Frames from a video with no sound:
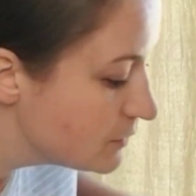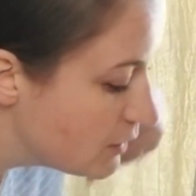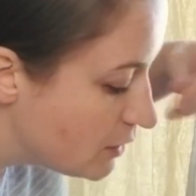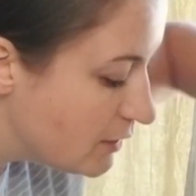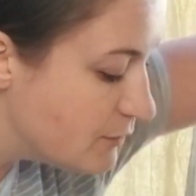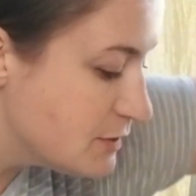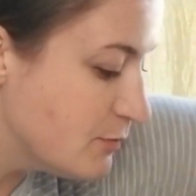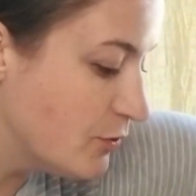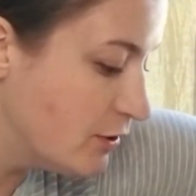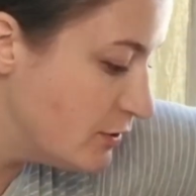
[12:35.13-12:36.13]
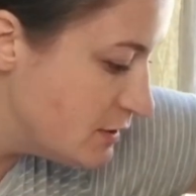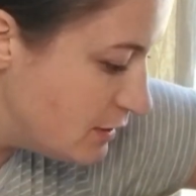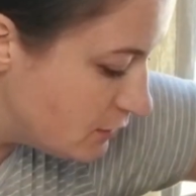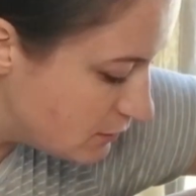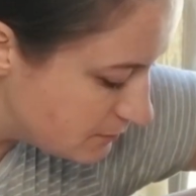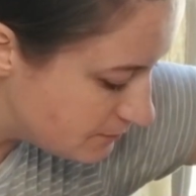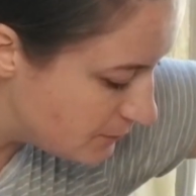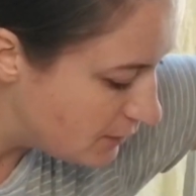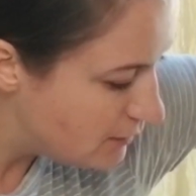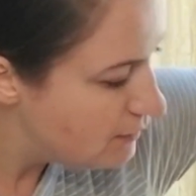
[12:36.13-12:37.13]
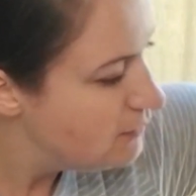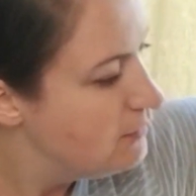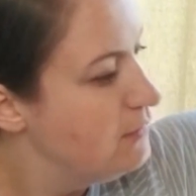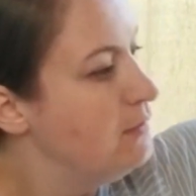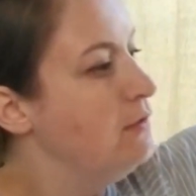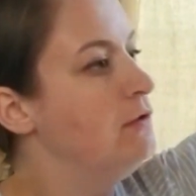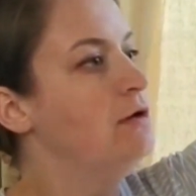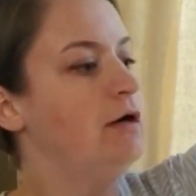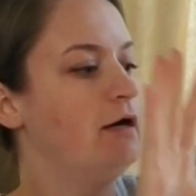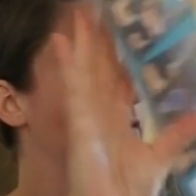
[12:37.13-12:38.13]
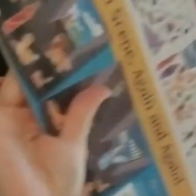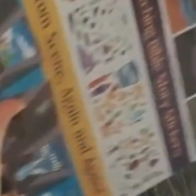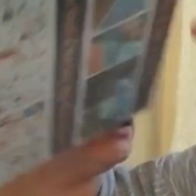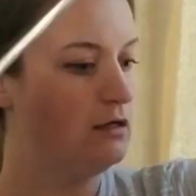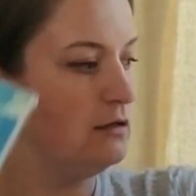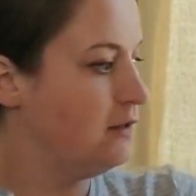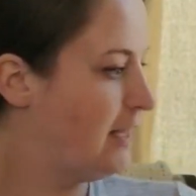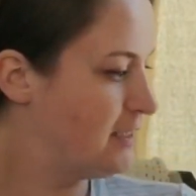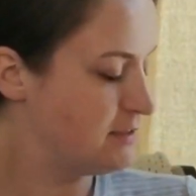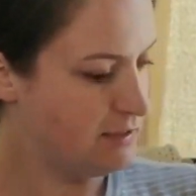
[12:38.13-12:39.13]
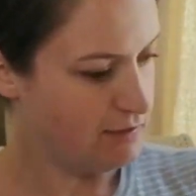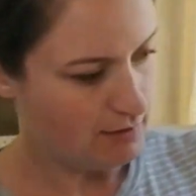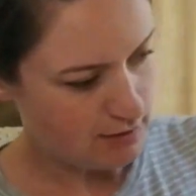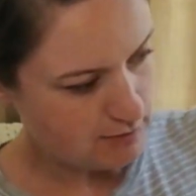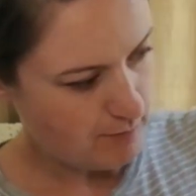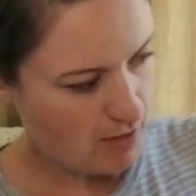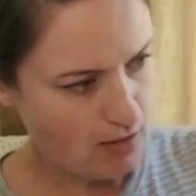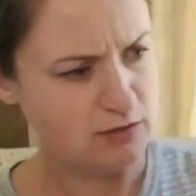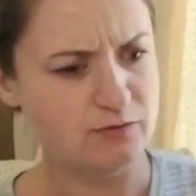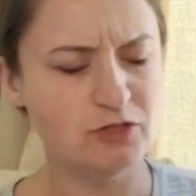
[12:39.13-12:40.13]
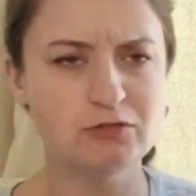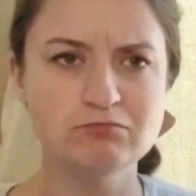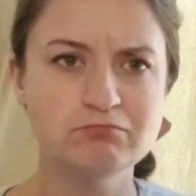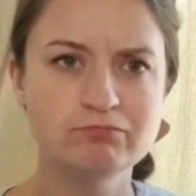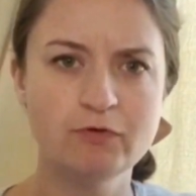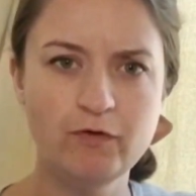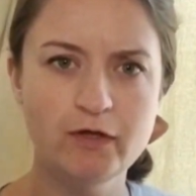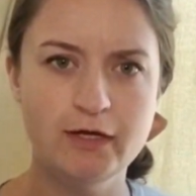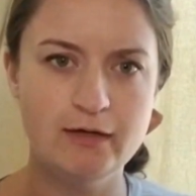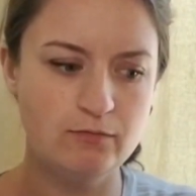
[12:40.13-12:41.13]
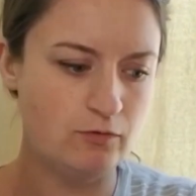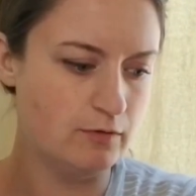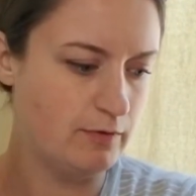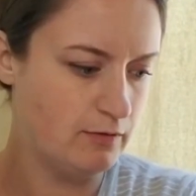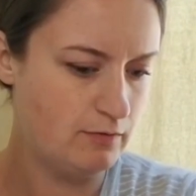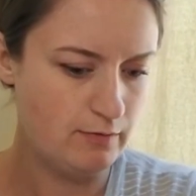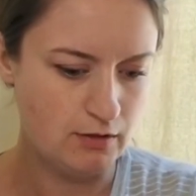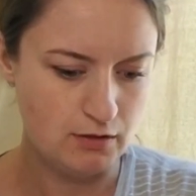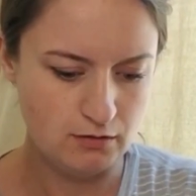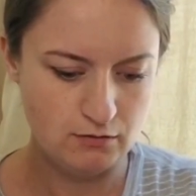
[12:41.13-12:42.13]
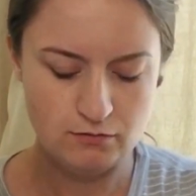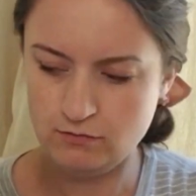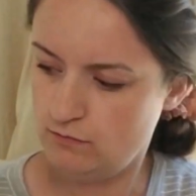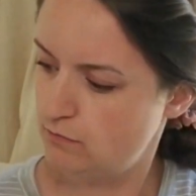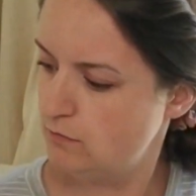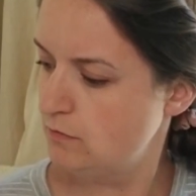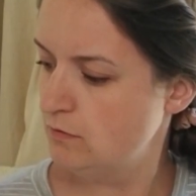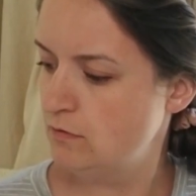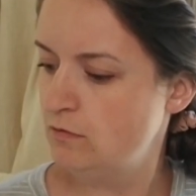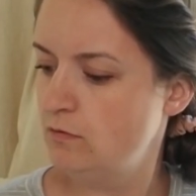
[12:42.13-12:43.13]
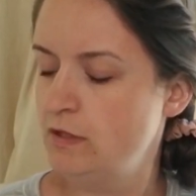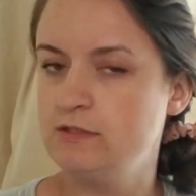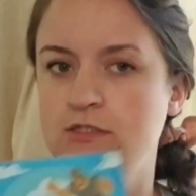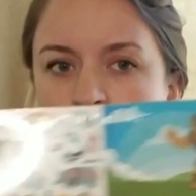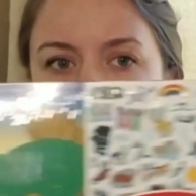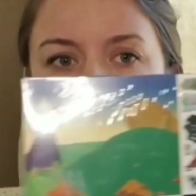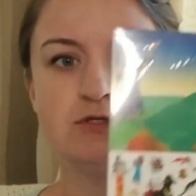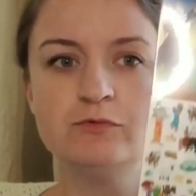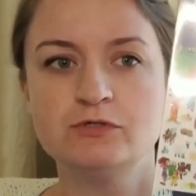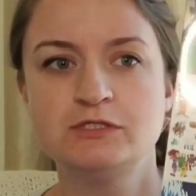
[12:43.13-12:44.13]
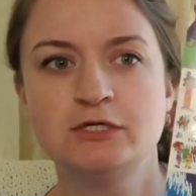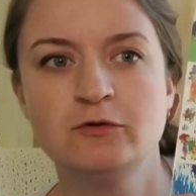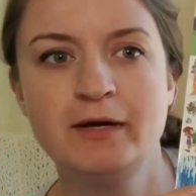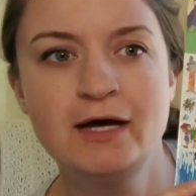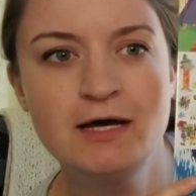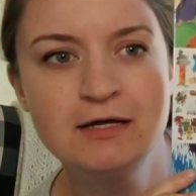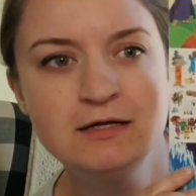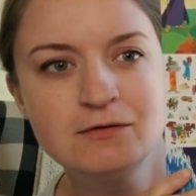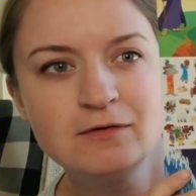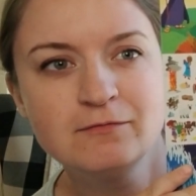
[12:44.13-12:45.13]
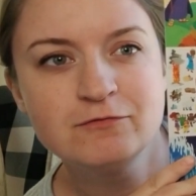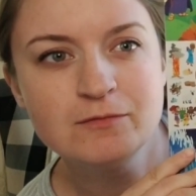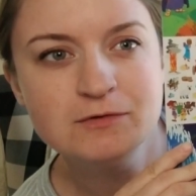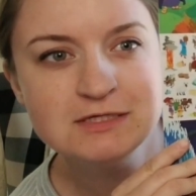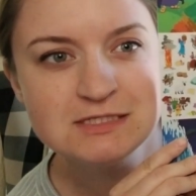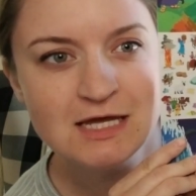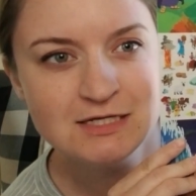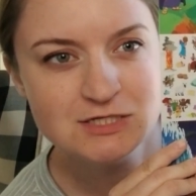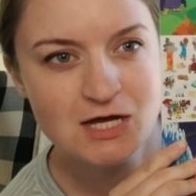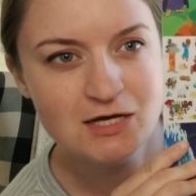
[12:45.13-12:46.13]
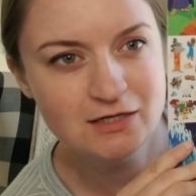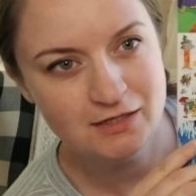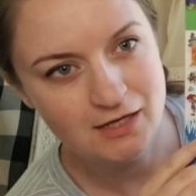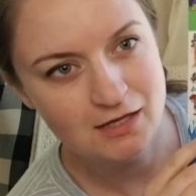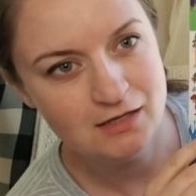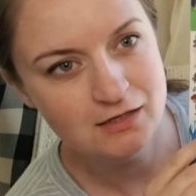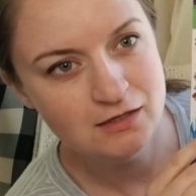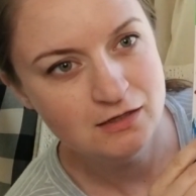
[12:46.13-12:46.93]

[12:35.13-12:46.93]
Thought that was a pretty good deal. And then the last thing in this box, which I feel like I had more, but maybe not, is this reusable sticker pad from Melissa and Doug again.